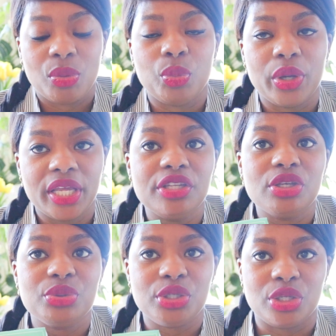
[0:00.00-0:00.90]
When
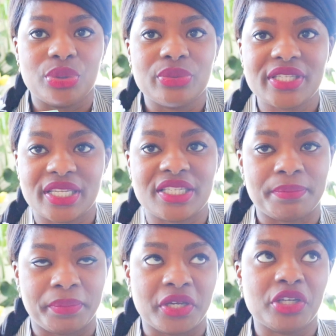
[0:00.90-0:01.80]
you use this
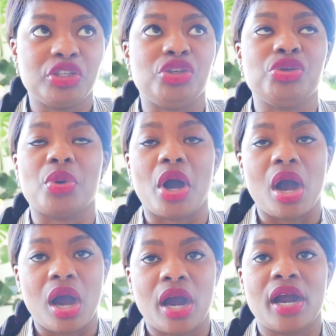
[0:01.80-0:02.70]
book, you
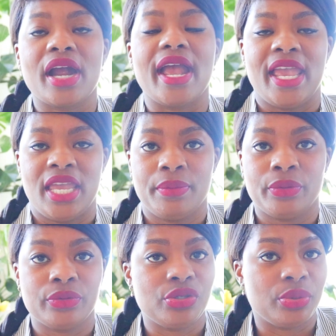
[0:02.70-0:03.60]
are
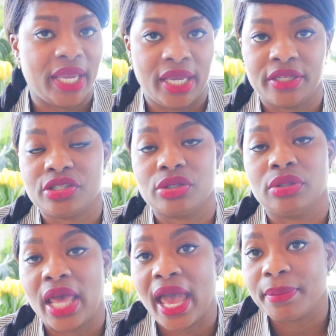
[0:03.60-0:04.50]
able to answer
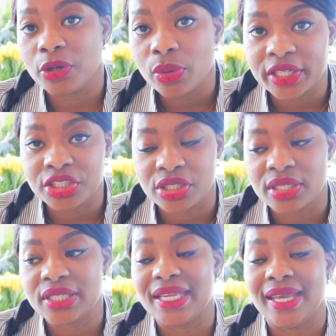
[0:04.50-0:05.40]
lab
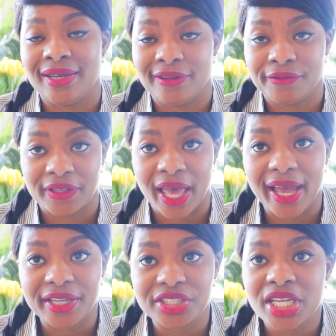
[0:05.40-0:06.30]
questions in a
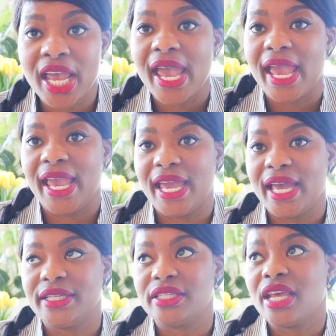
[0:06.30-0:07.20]
flash.
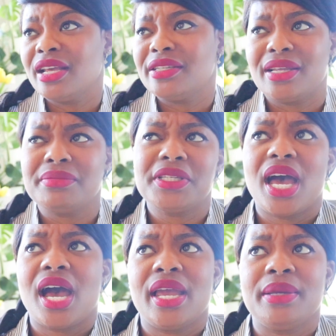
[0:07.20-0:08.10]
And
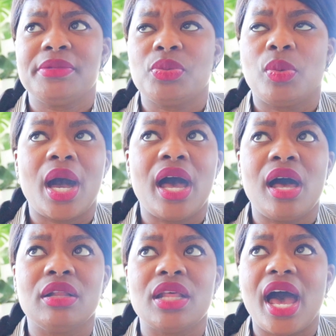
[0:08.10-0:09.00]
sometimes
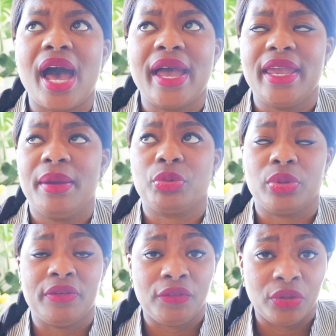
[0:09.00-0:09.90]
while I am
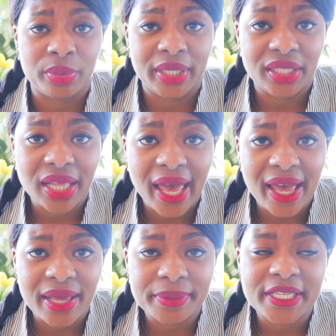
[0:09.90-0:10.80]
reviewing
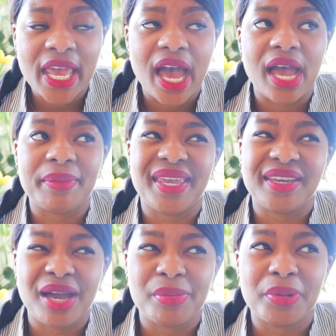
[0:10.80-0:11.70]
labs, I may
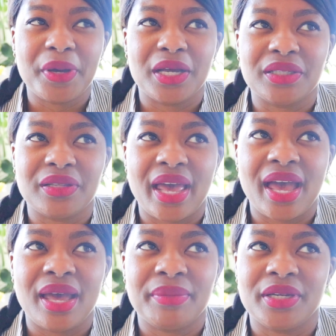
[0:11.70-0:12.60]
come upon a
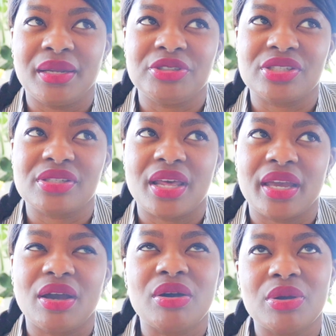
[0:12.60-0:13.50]
lab and I'm just
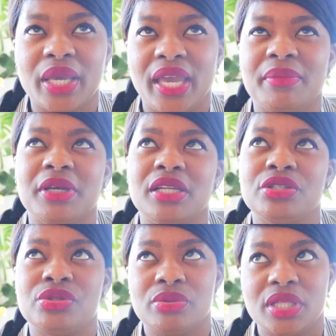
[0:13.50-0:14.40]
like, okay, I'm going
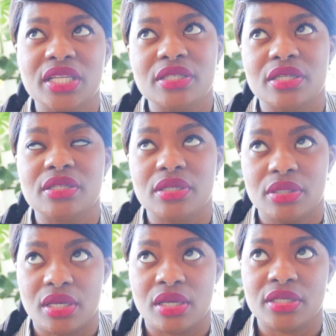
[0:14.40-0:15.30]
to do this, this,
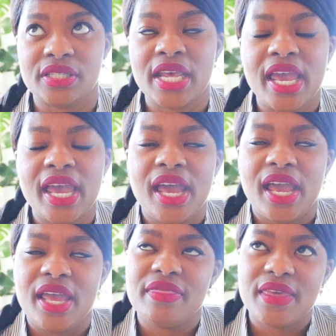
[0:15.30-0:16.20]
and this.
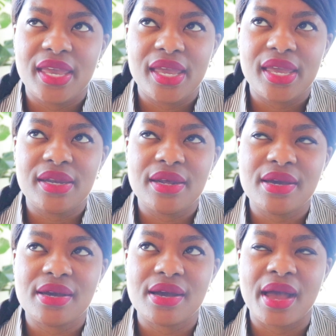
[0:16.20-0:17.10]
And then
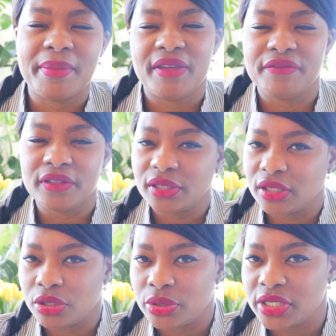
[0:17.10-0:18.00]
I might feel a
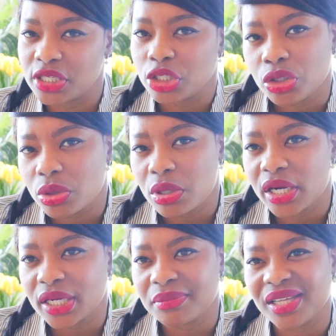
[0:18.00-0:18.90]
little
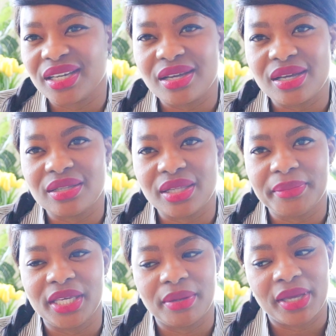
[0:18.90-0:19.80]
insecure and I'm like, oh, let
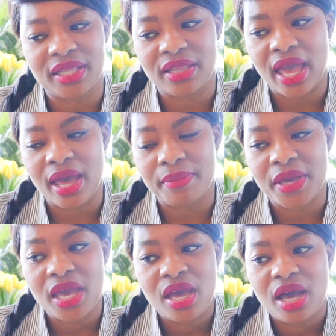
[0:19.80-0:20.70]
me get my lab
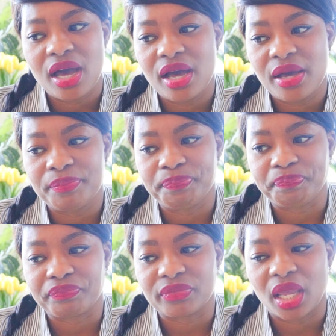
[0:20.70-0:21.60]

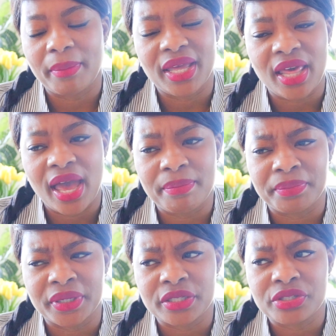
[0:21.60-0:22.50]
um, my lab
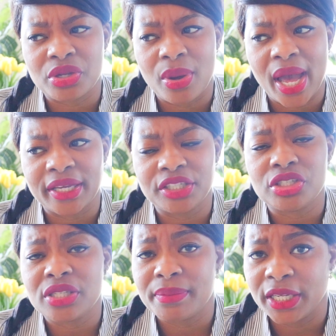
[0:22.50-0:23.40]
book so I can
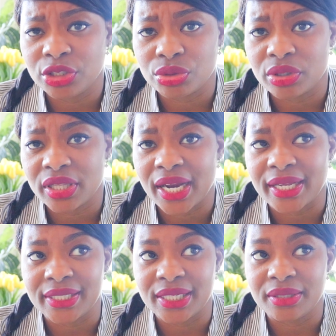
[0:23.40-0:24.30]
just make sure that
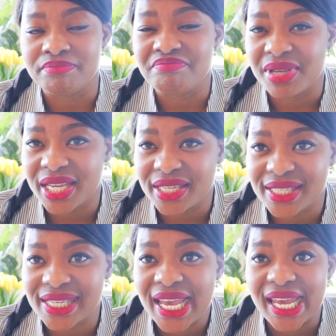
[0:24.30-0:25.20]
I didn't
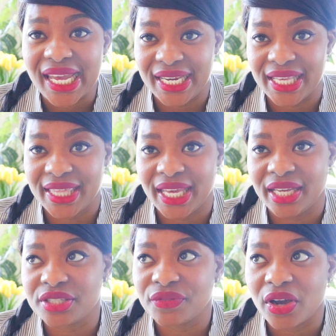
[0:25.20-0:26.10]
miss
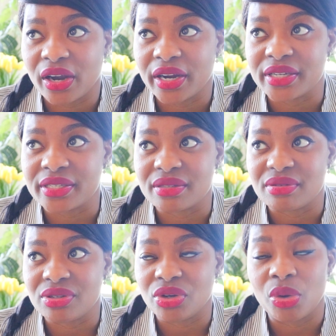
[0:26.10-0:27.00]
anything as far as,
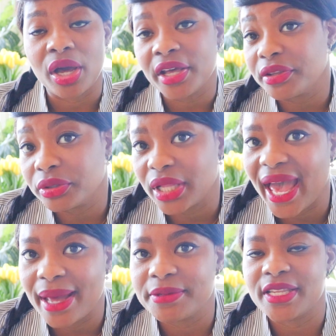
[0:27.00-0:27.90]
you know, other
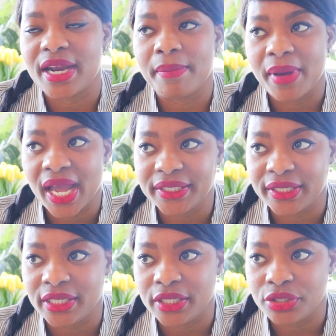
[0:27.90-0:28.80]
labs that I might
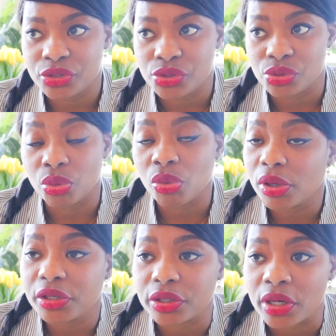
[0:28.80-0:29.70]
need to
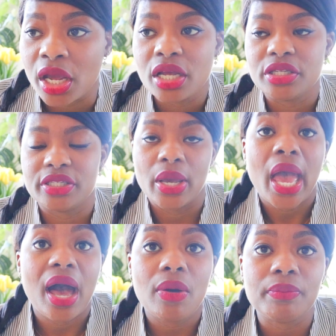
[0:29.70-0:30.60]
order to
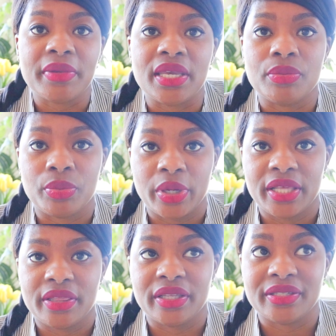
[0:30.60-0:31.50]
help me
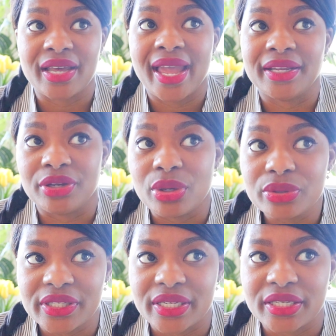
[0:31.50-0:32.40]
with the
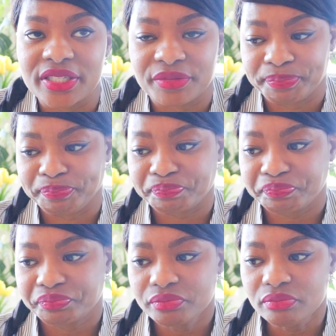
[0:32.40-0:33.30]
diagnosis
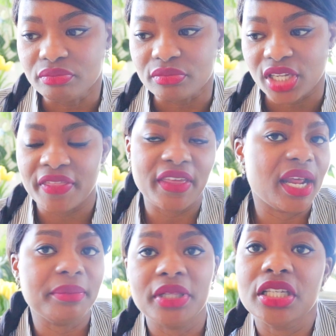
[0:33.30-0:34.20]
that
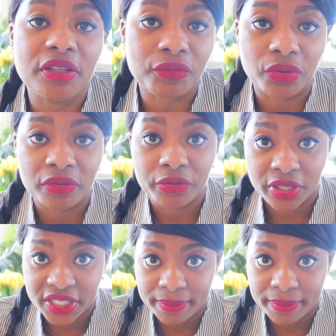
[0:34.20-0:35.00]
I'm looking for for this